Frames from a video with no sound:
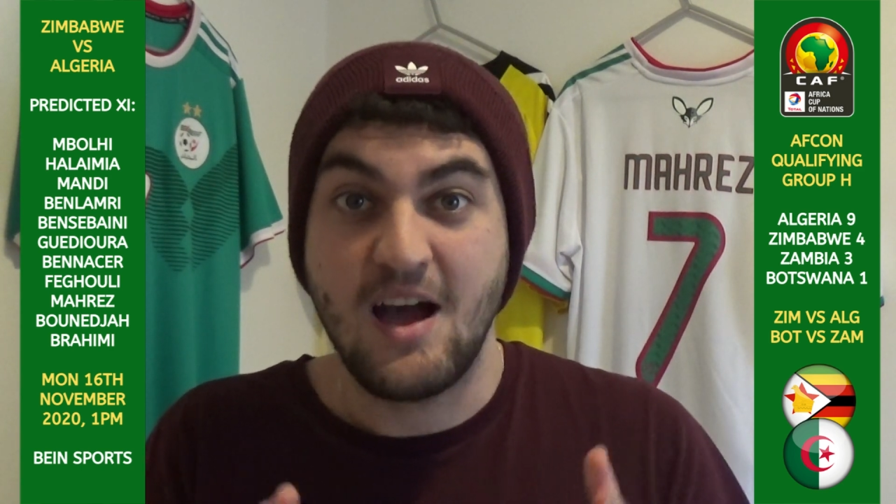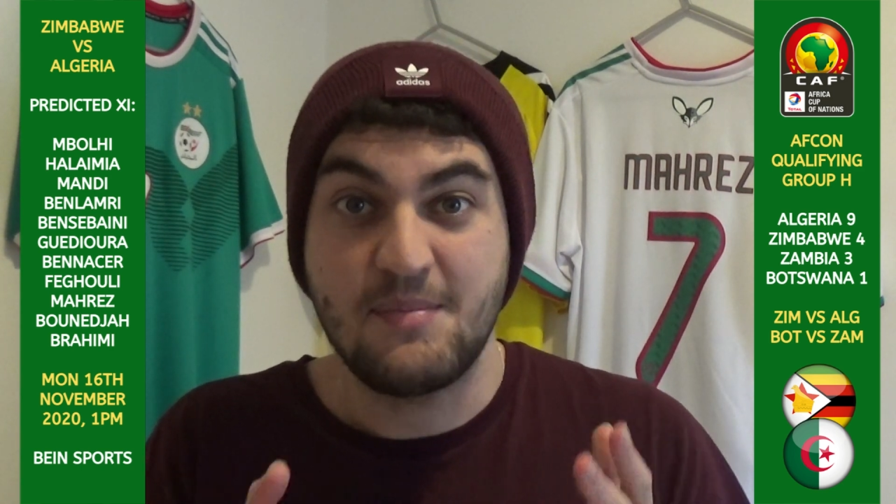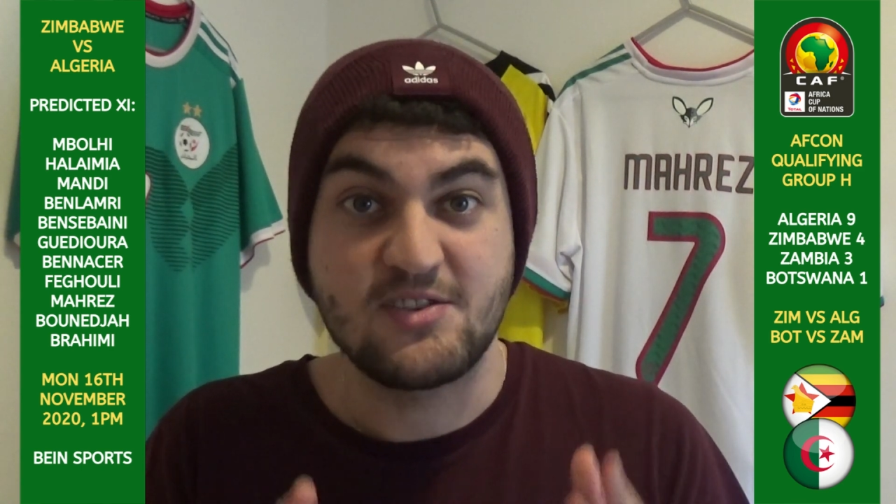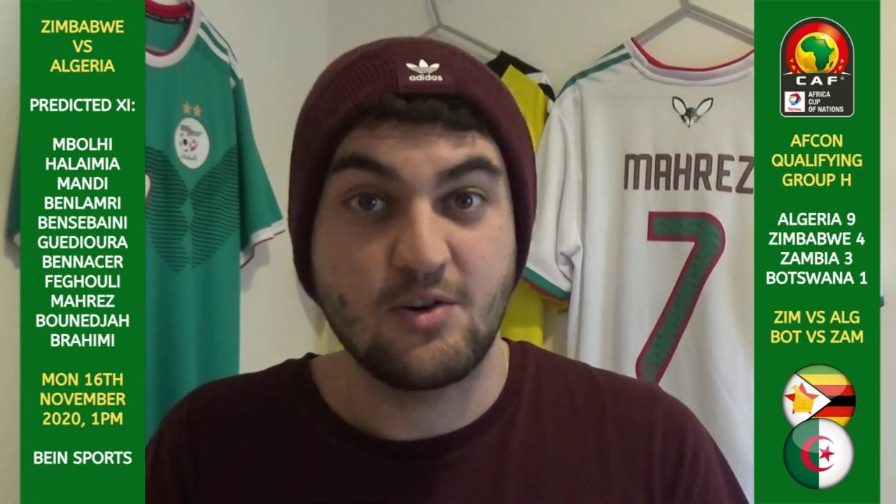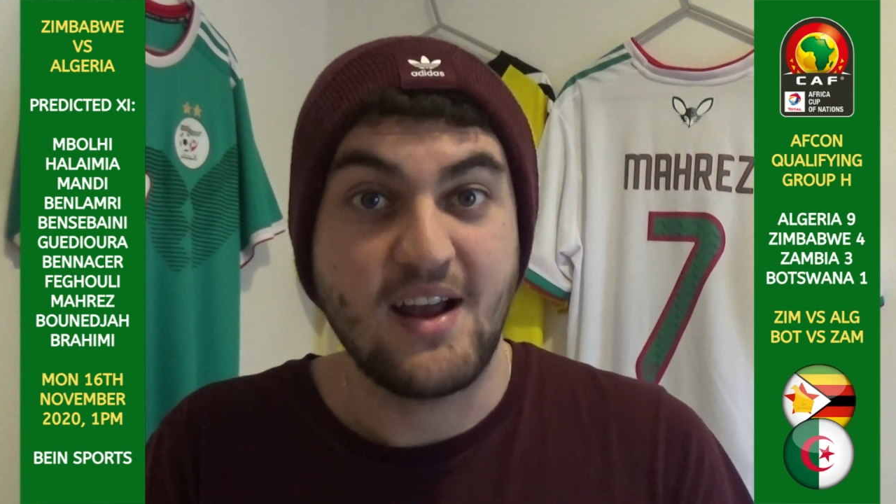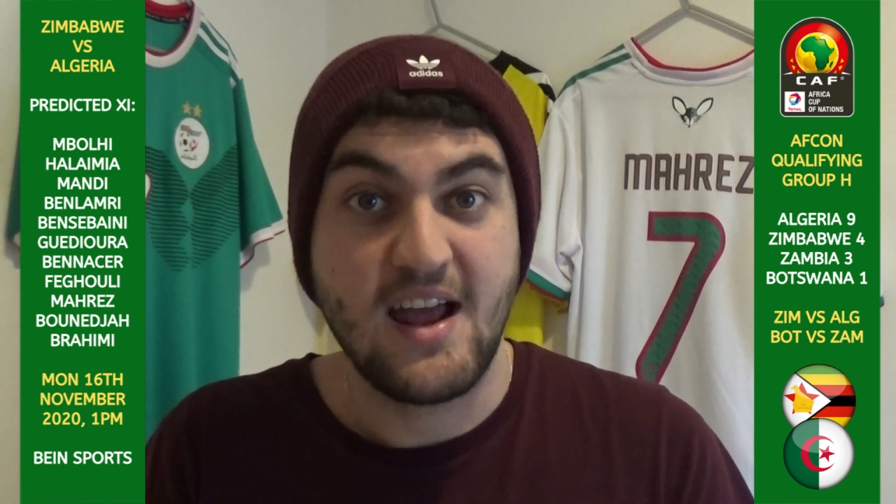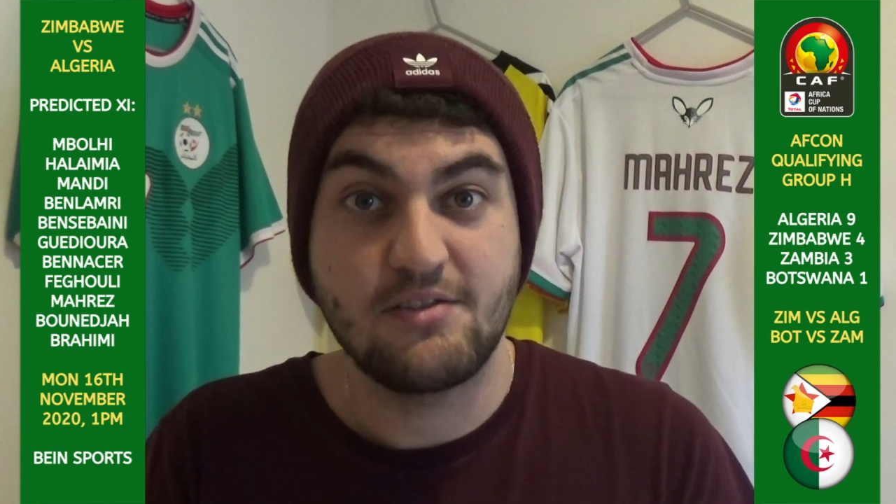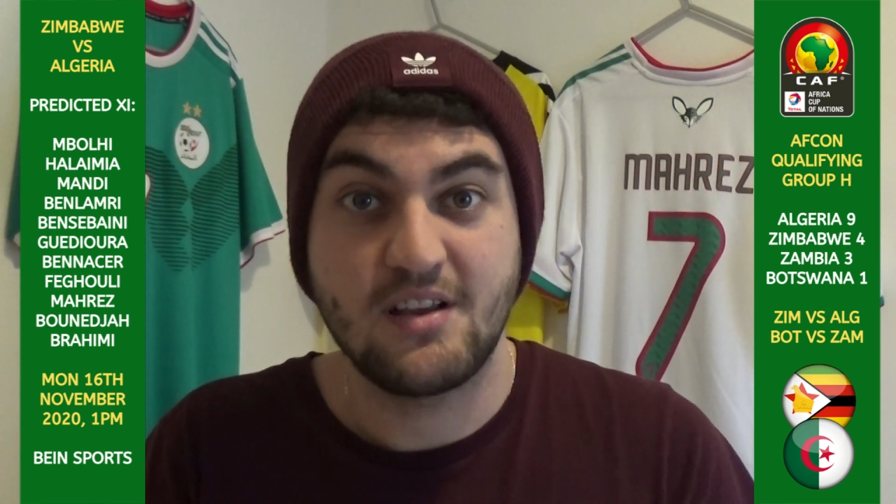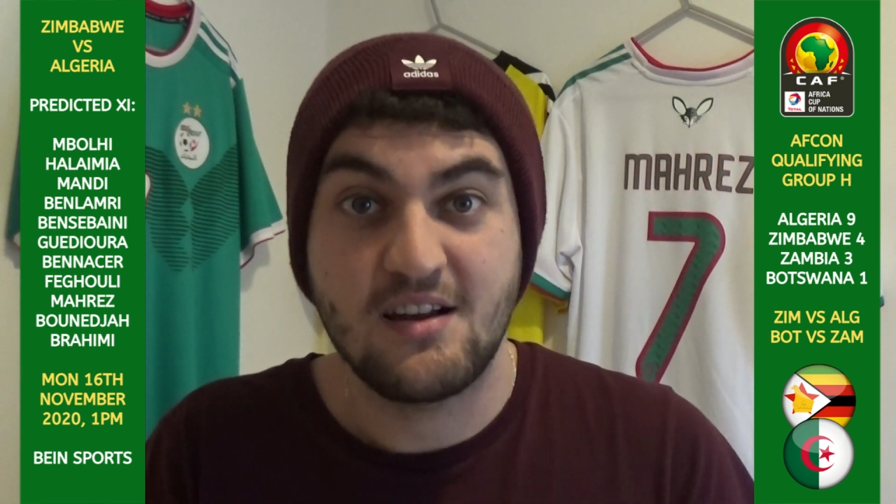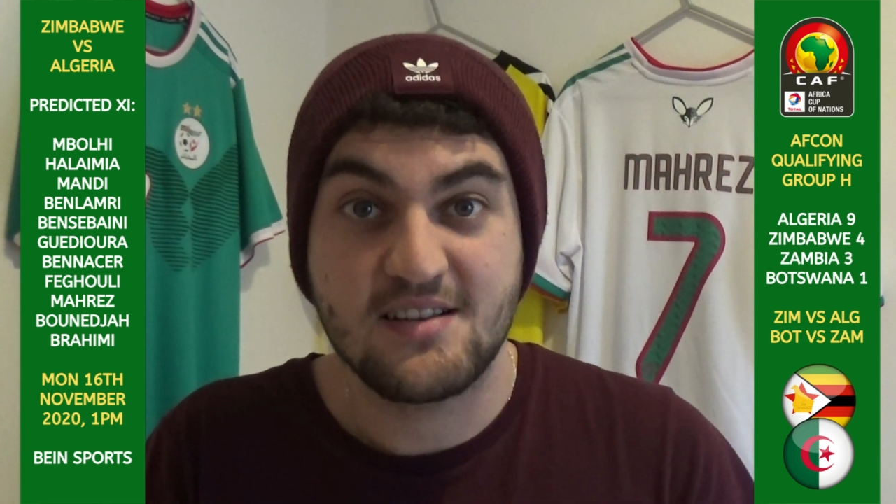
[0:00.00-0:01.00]
We scored a header
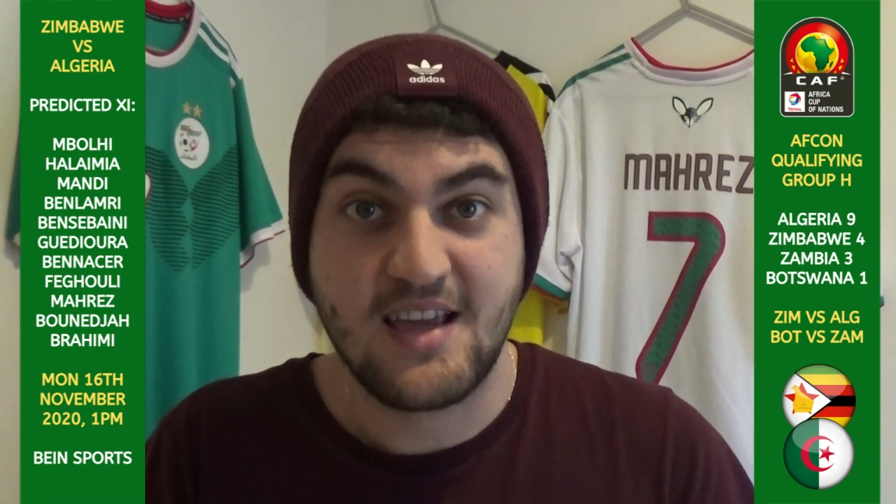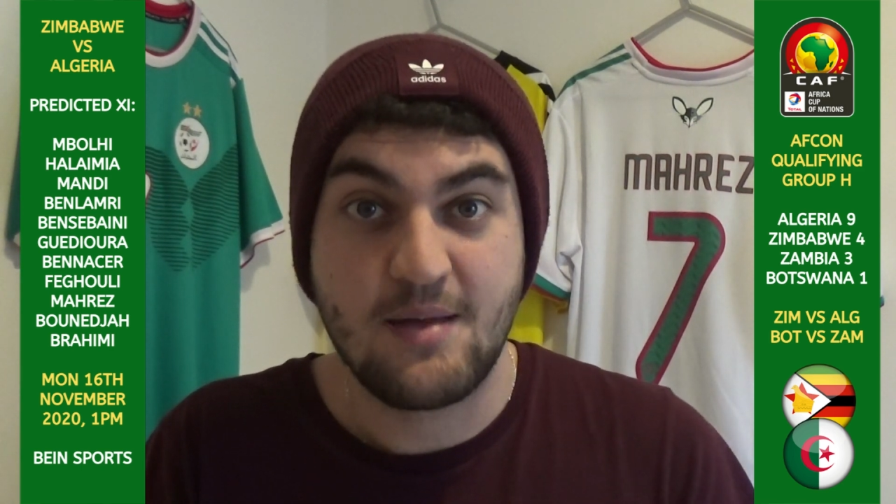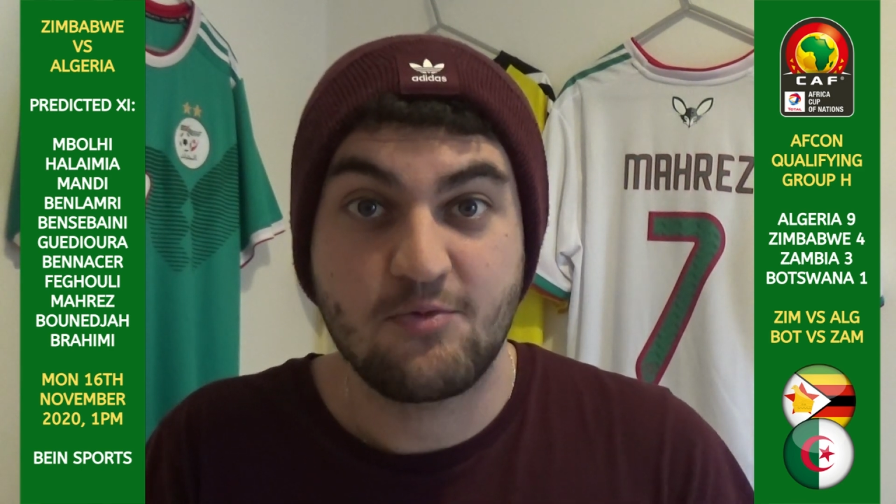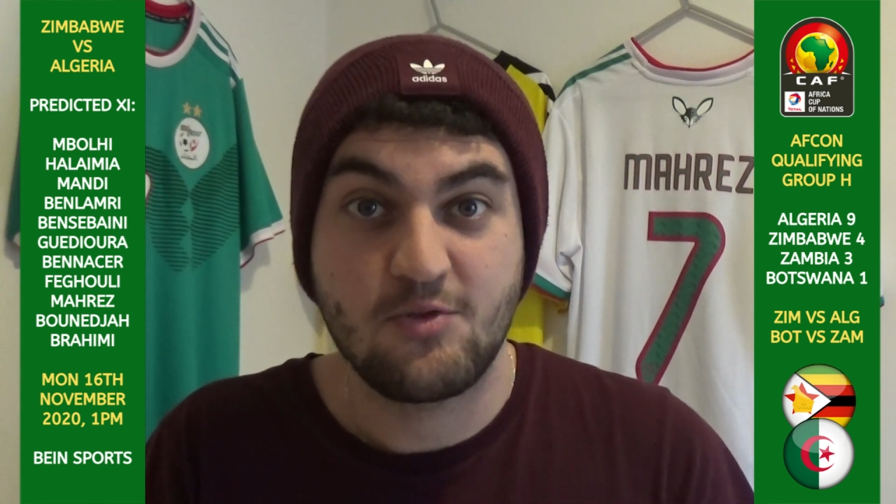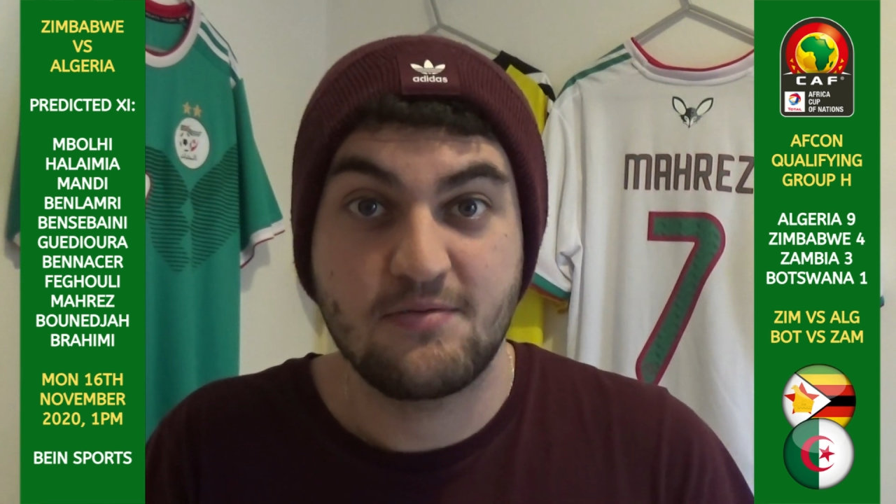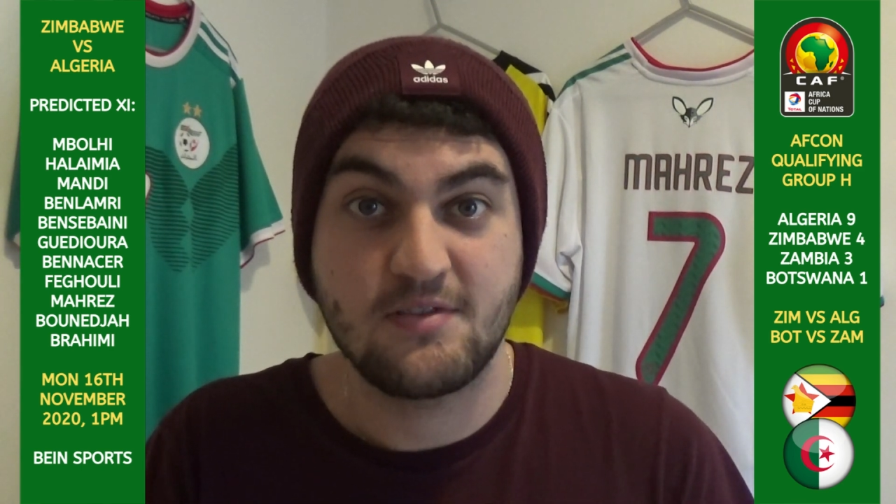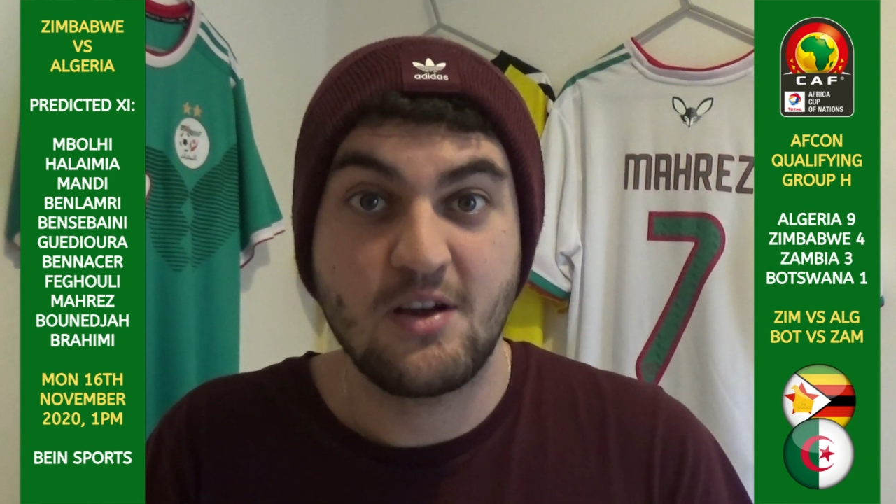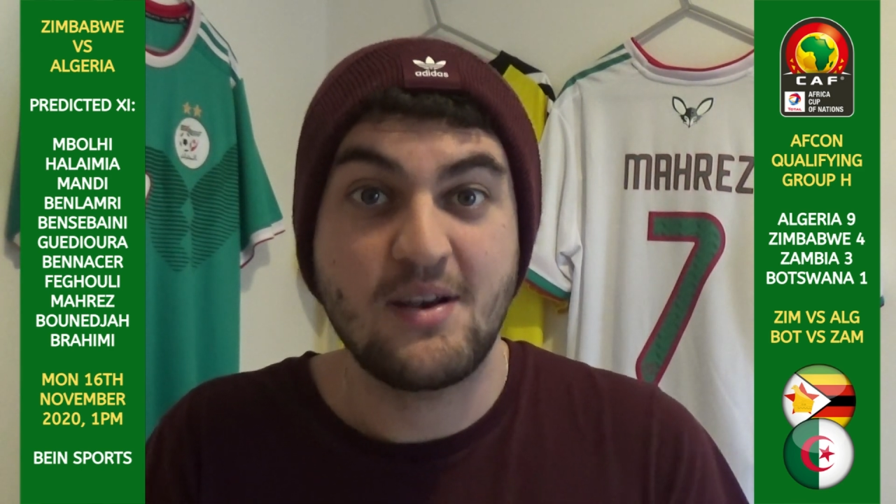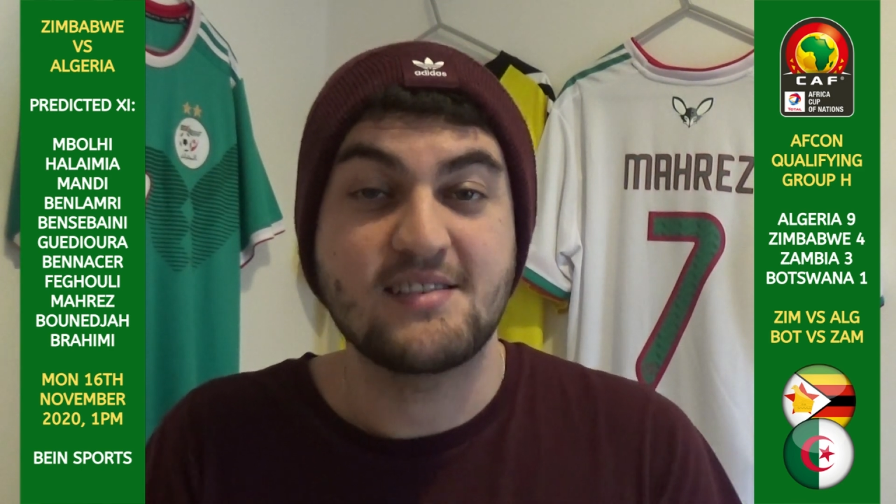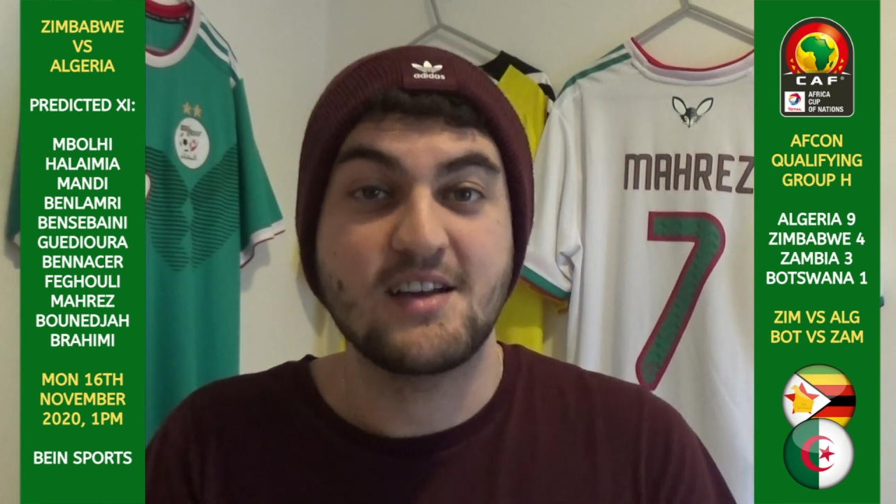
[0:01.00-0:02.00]
in the last game through Fuguli,